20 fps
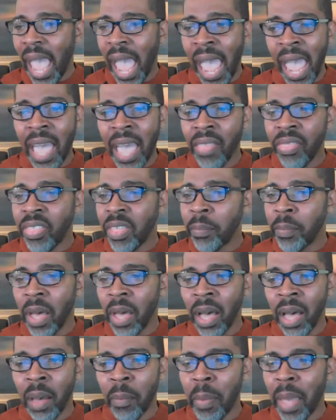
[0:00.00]
Add
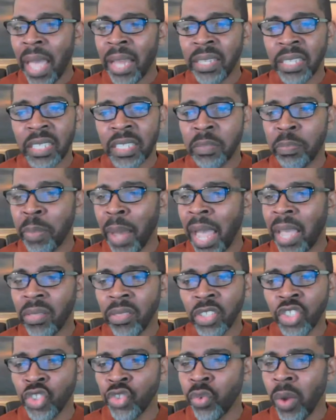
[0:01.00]
them up, and
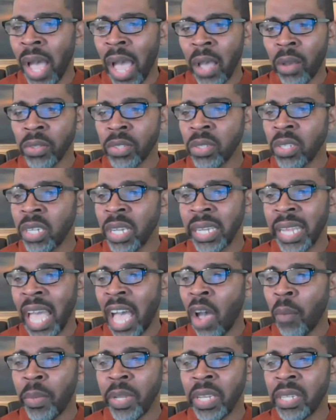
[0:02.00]
despite the trials, look at
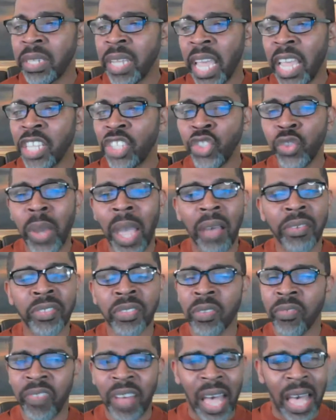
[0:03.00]
how many days you have
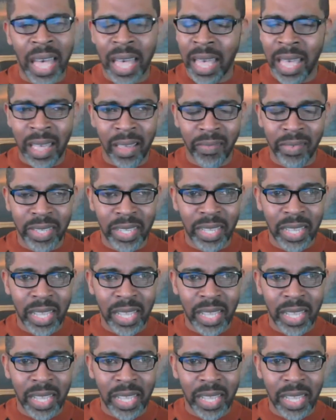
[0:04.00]
survived.